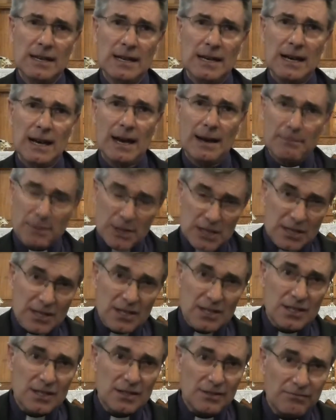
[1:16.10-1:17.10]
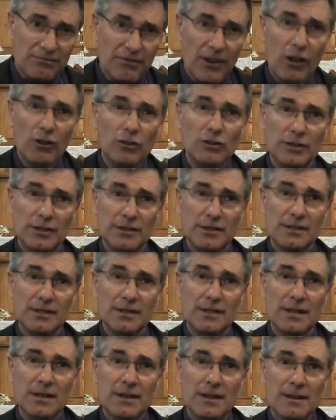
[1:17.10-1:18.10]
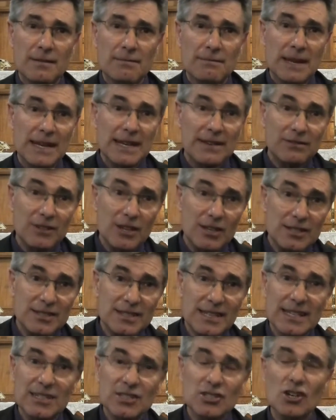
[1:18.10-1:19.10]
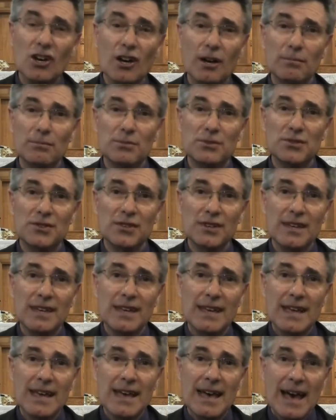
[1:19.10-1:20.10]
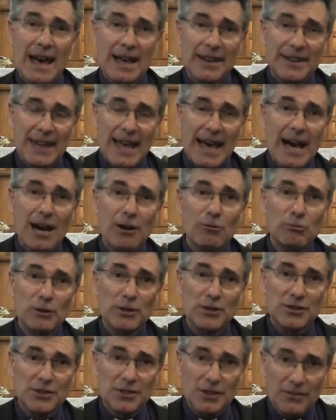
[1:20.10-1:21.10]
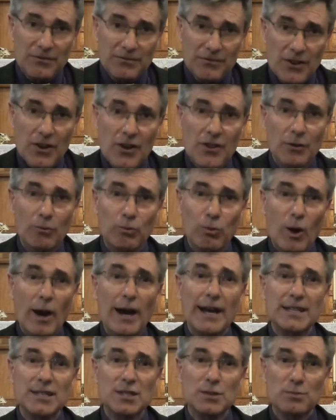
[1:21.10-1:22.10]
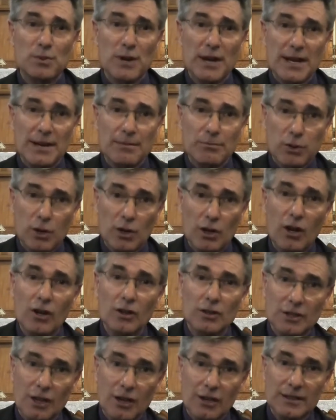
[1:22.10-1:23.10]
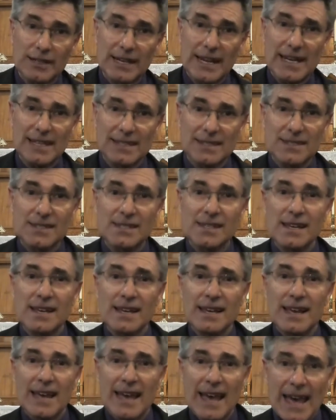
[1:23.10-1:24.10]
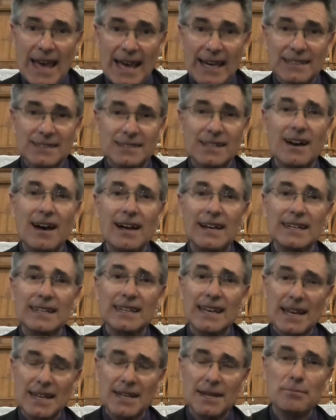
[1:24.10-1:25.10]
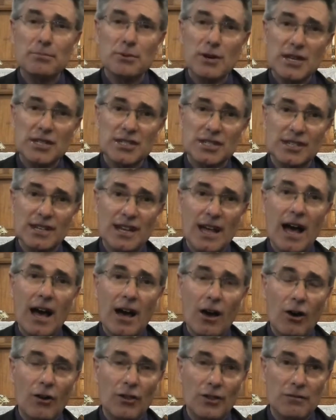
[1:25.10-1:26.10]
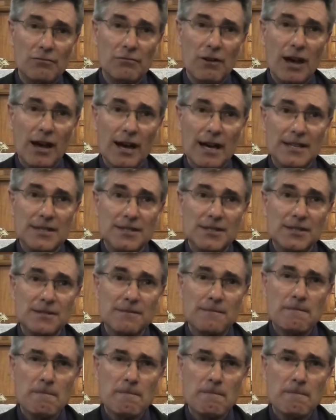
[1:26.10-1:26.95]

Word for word: Our businesses have folded, many have lost their jobs, and now, with the further widespread and prolonged lockdowns, anxiety and depression are on the rise.